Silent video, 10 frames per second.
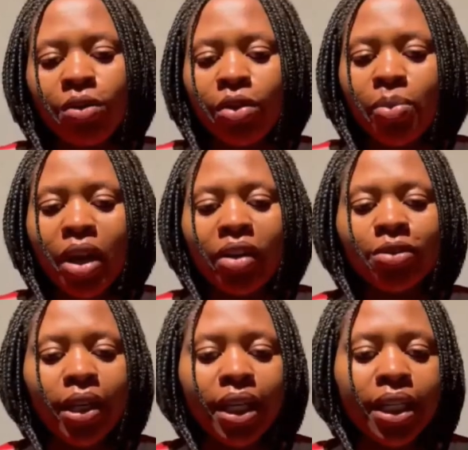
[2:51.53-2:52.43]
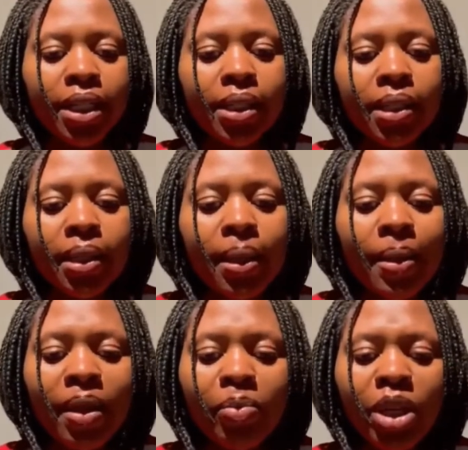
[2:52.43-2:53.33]
From our findings,
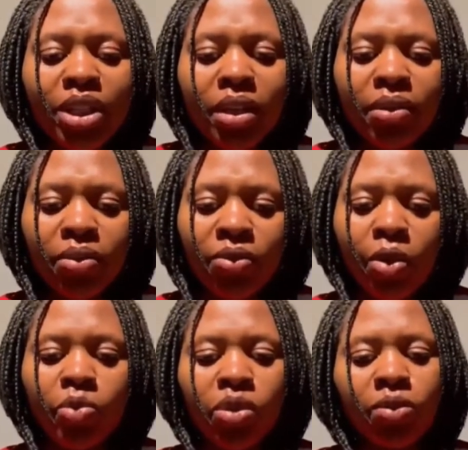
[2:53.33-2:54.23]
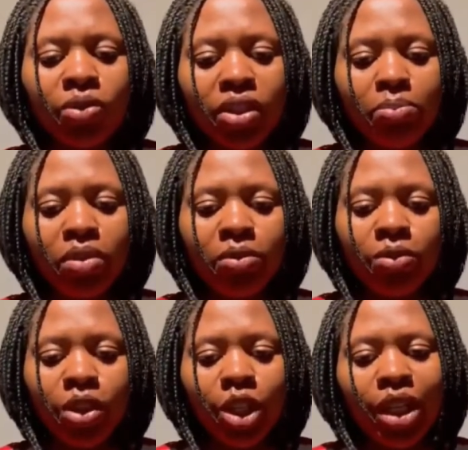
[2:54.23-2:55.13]
the major forms of
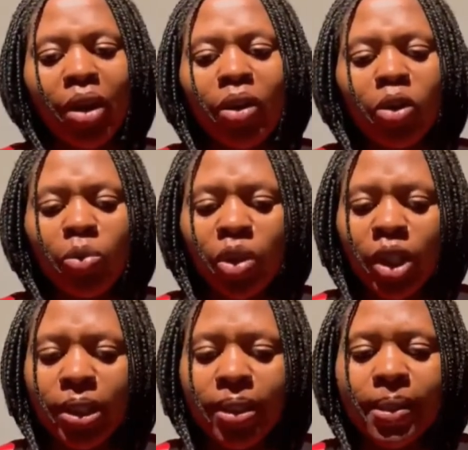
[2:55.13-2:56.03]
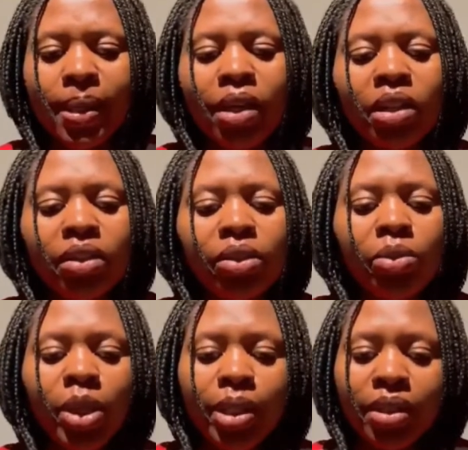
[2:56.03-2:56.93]
GBV in our communities are
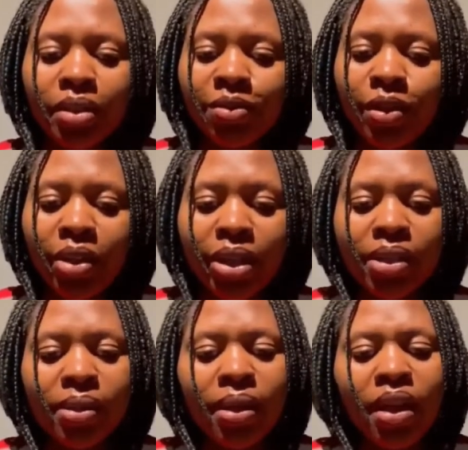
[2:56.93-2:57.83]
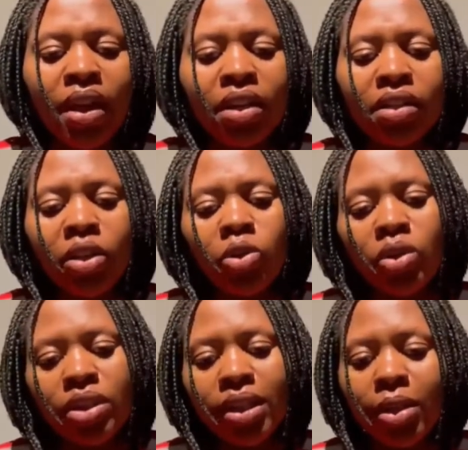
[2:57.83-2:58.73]
domestic violence,
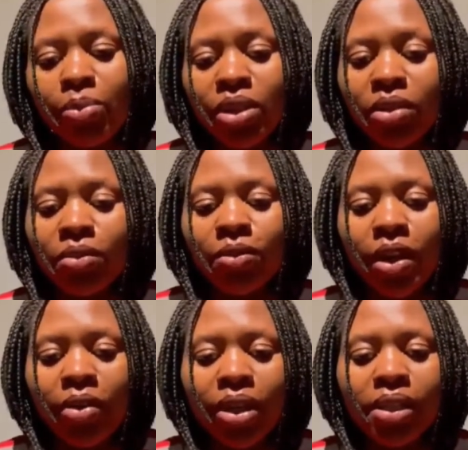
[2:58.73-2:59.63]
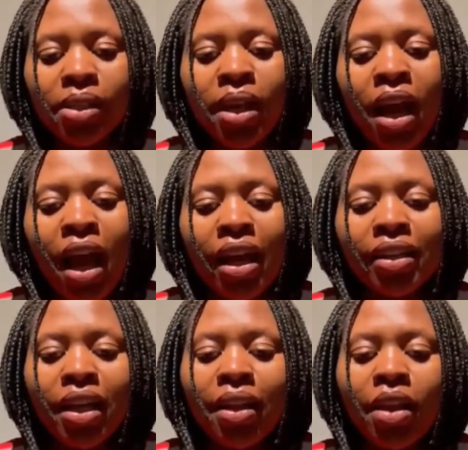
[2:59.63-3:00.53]
sexual gender-based violence,
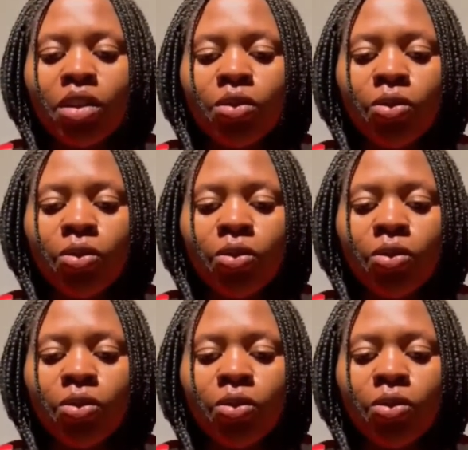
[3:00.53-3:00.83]
and others